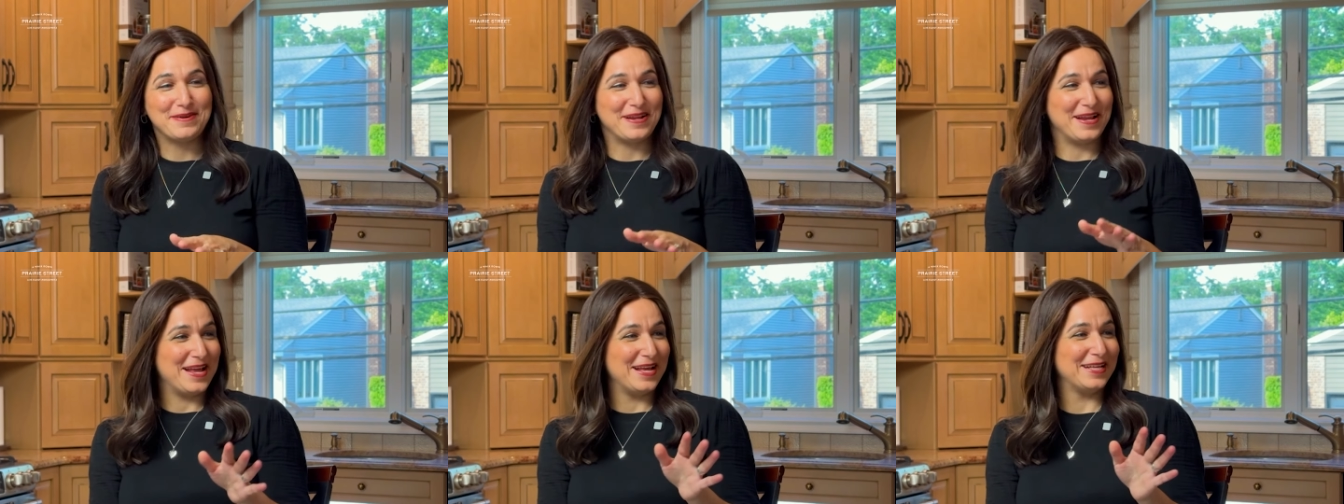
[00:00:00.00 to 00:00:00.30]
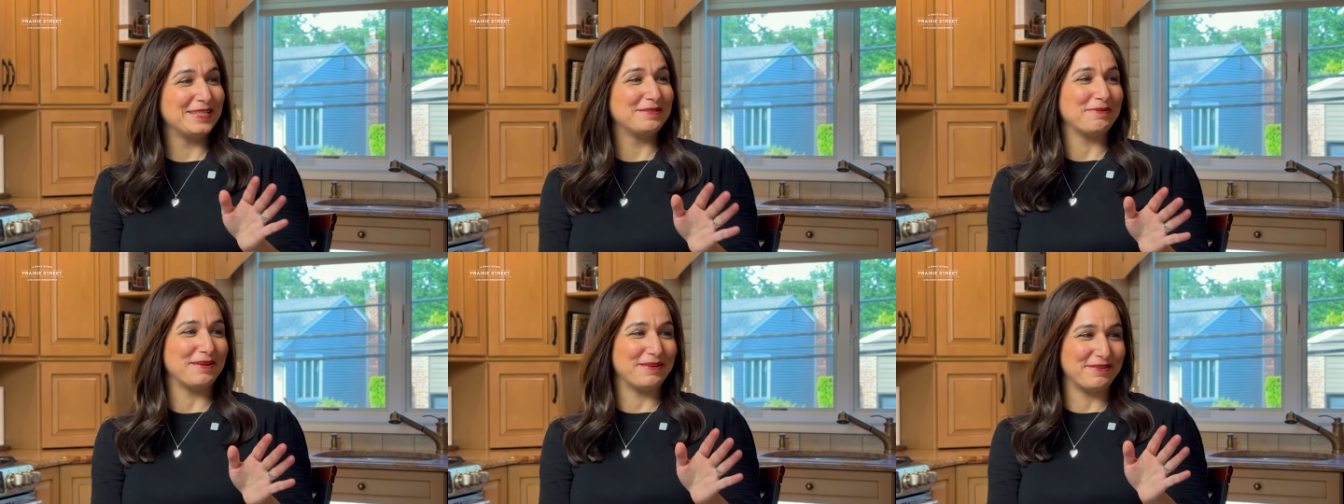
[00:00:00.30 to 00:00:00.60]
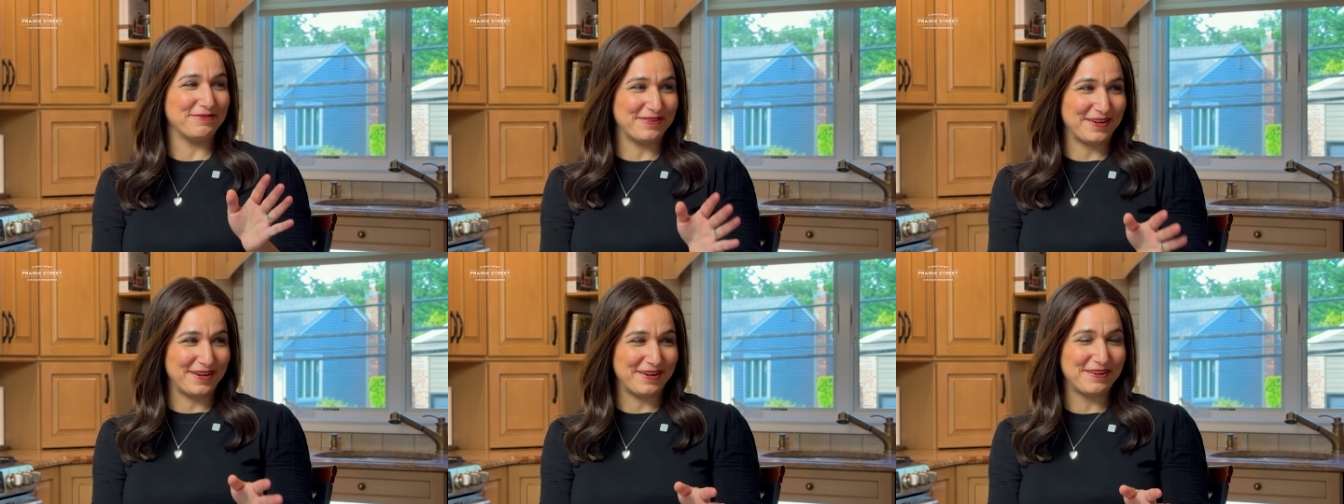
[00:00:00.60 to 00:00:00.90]
but it's been
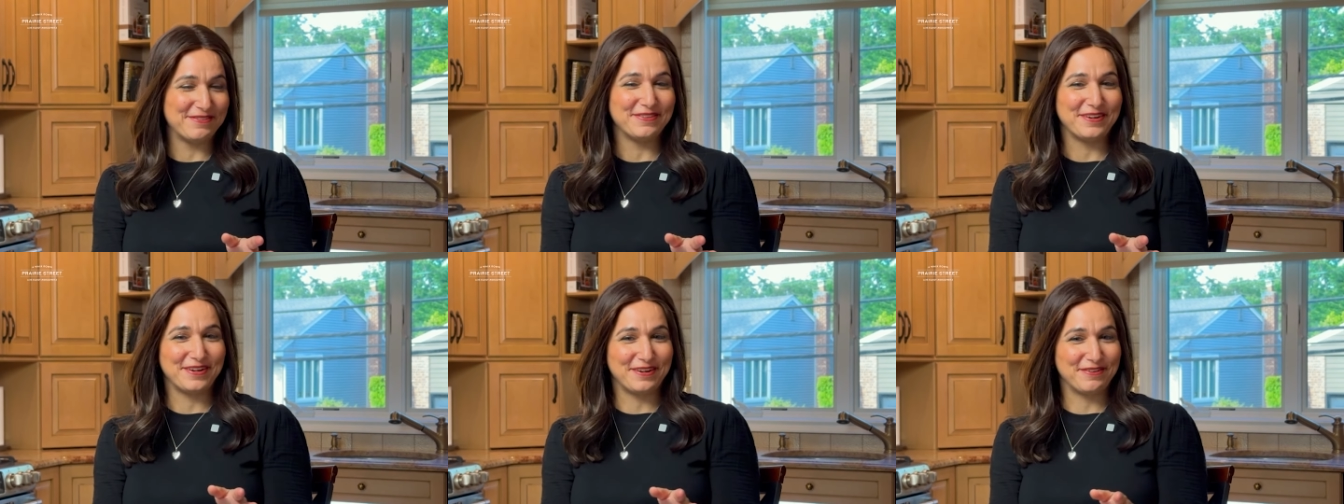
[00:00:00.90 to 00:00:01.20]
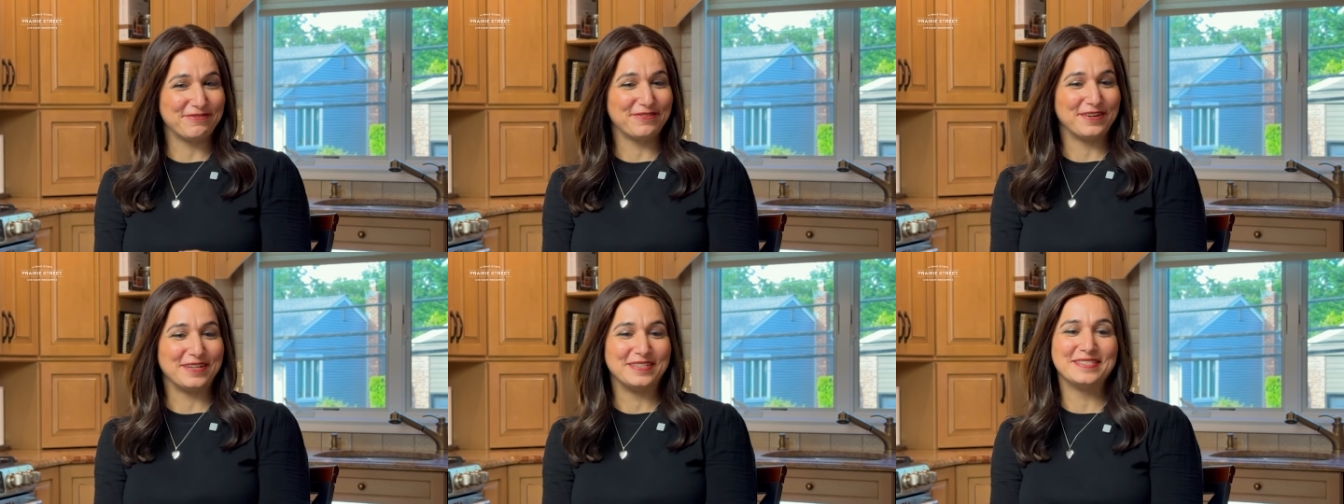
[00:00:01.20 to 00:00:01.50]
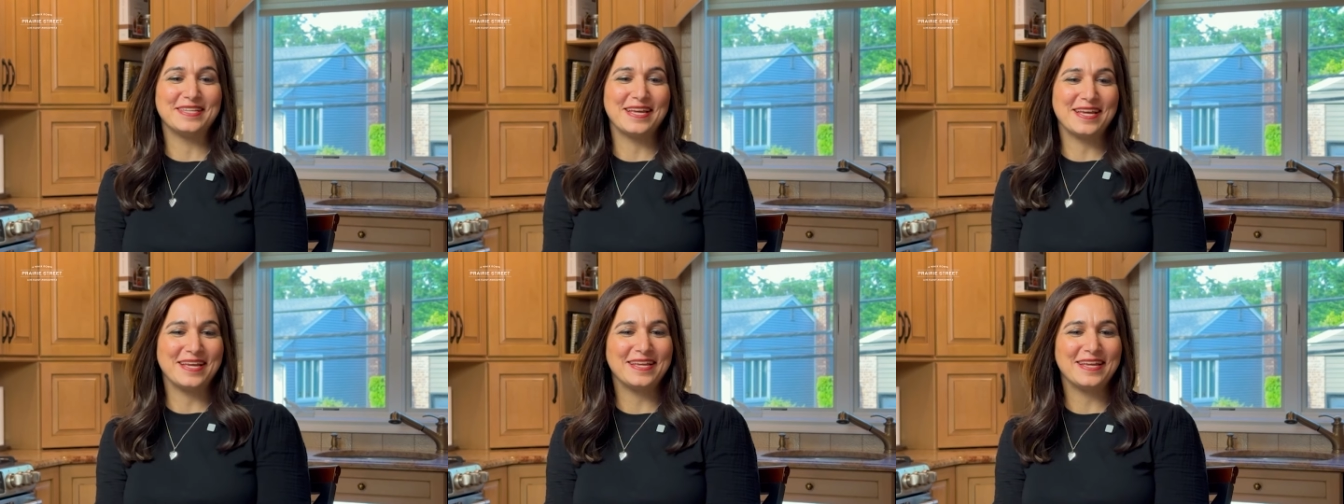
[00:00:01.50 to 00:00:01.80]
a very, very fun
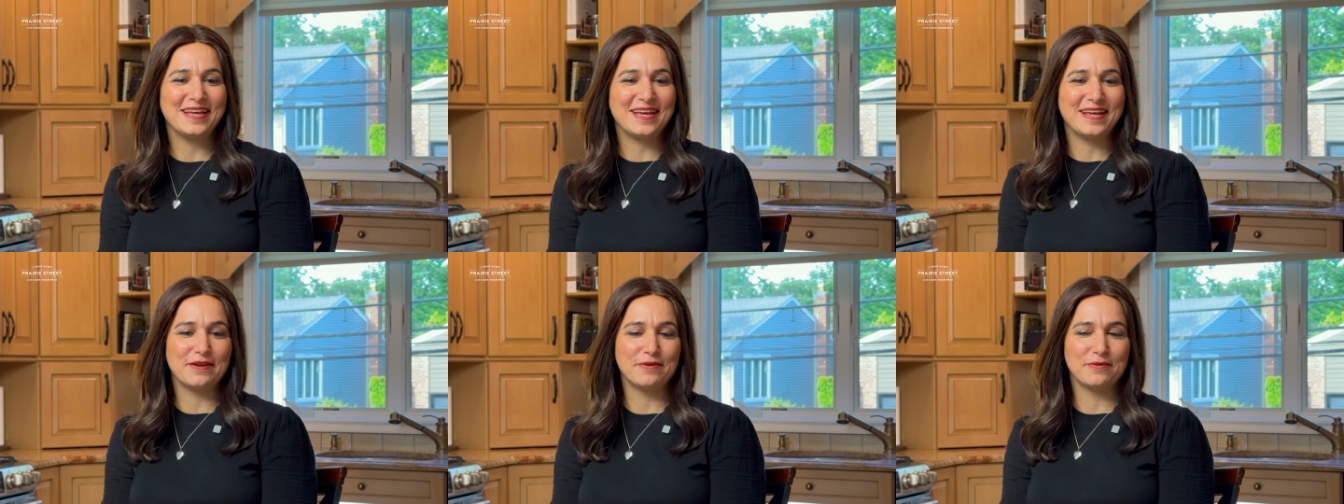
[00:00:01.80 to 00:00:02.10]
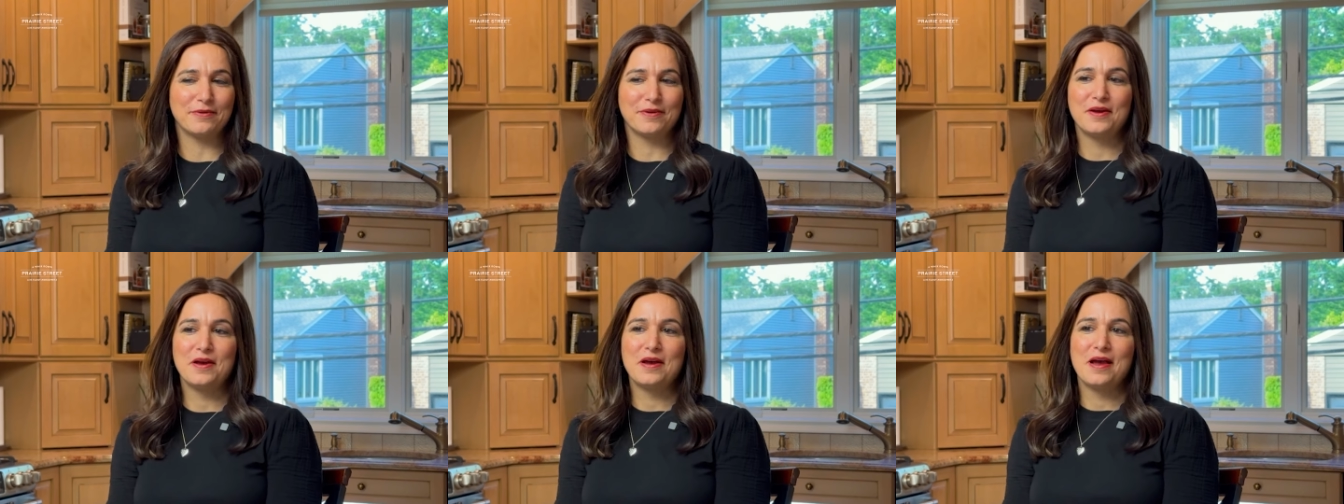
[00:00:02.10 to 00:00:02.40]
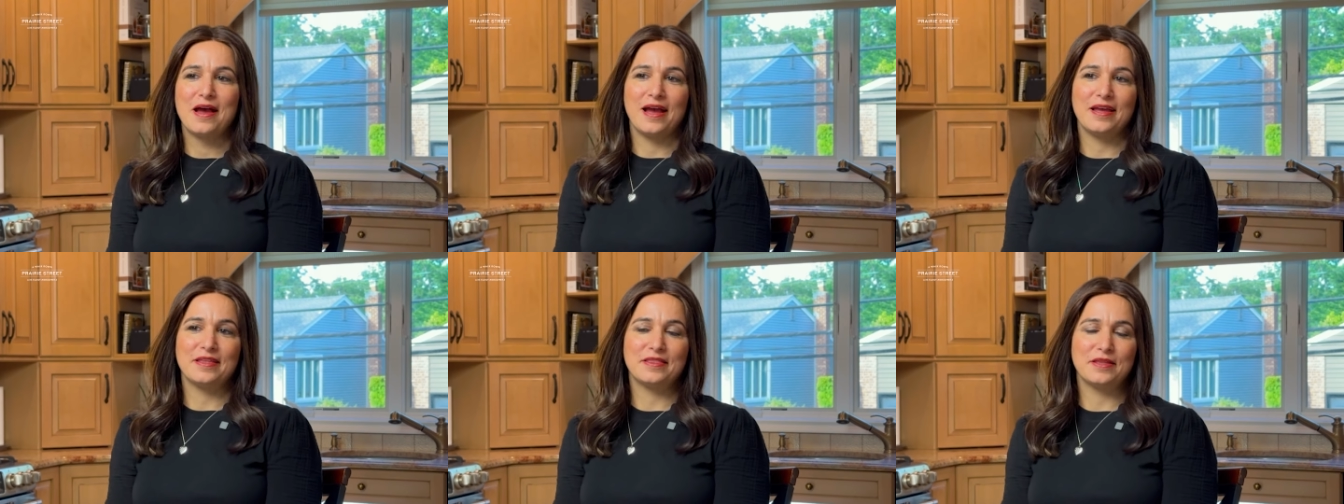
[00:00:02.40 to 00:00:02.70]
day. And
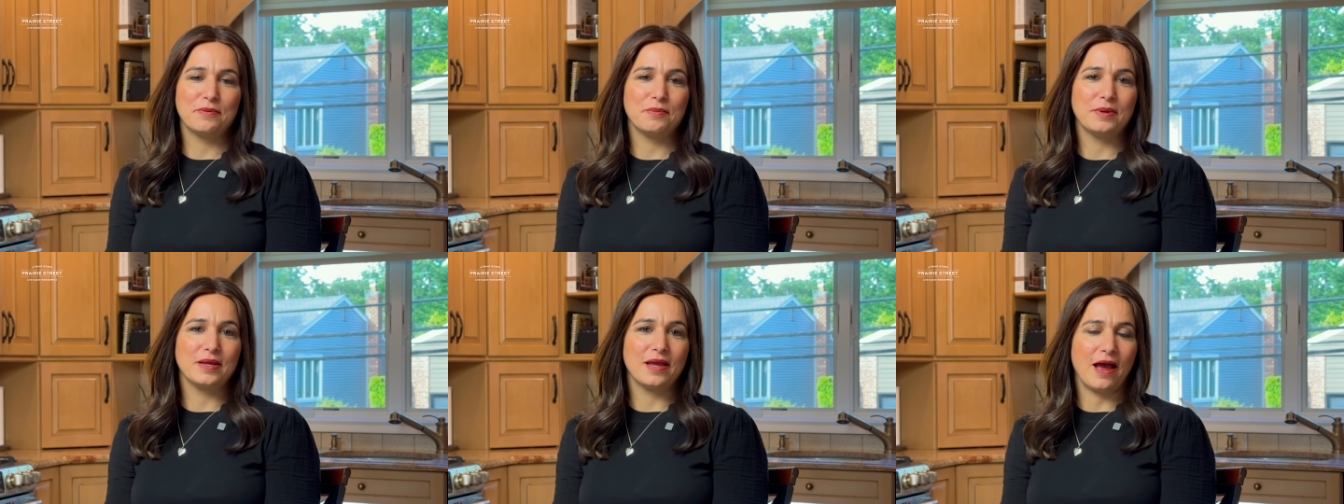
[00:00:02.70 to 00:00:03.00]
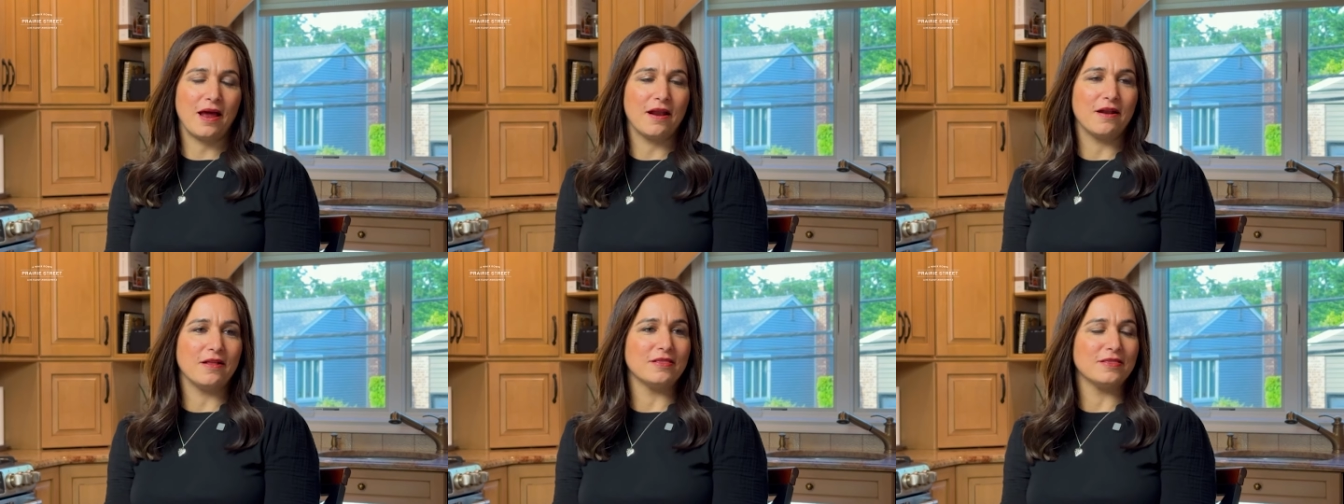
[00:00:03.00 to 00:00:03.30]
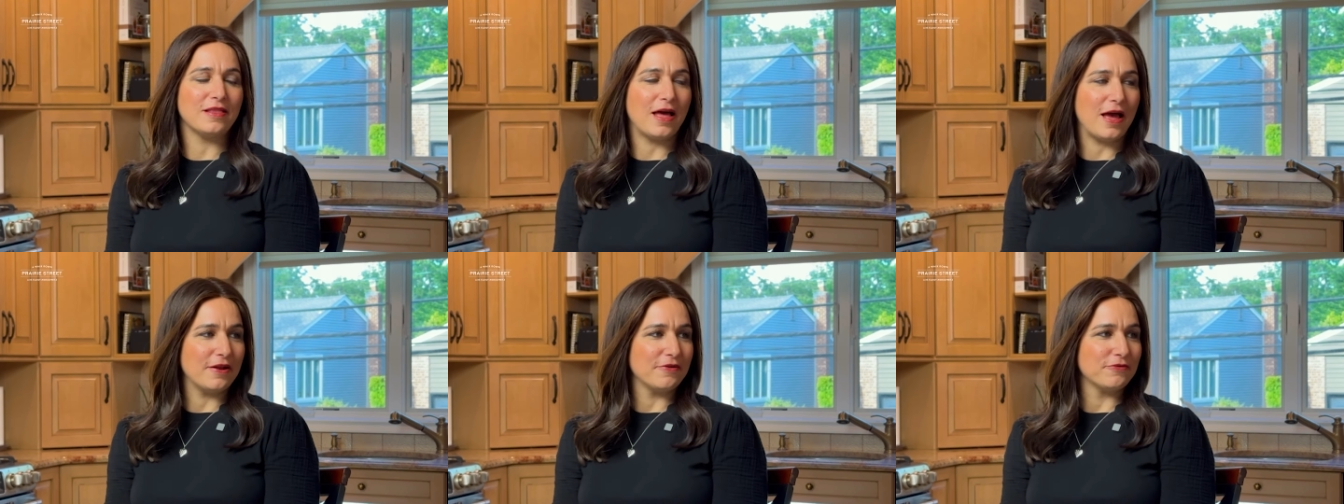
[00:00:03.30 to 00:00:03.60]
I think we got a
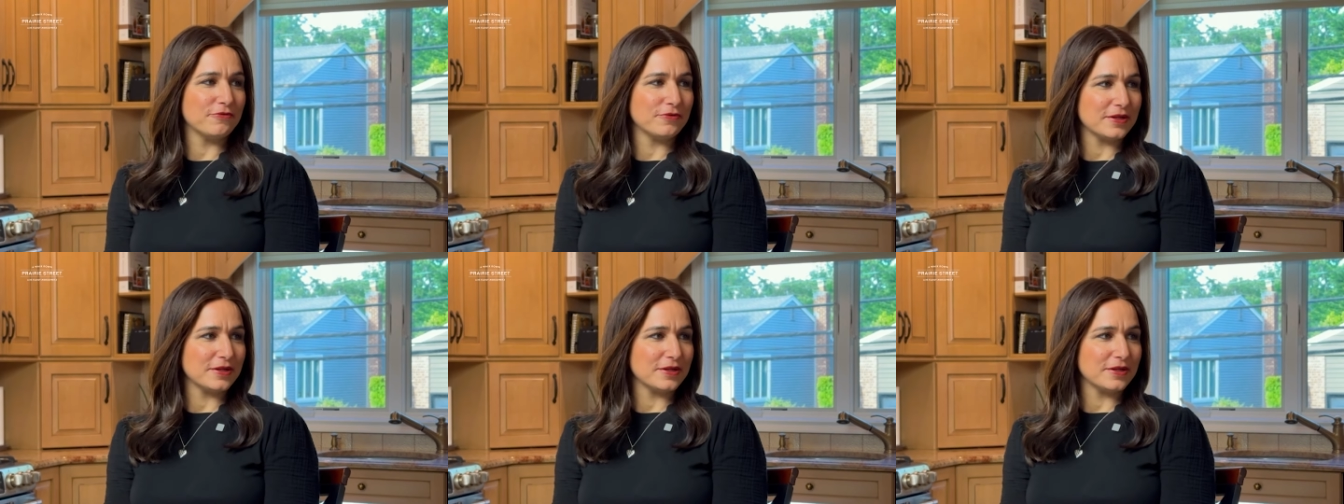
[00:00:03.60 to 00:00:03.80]
lot of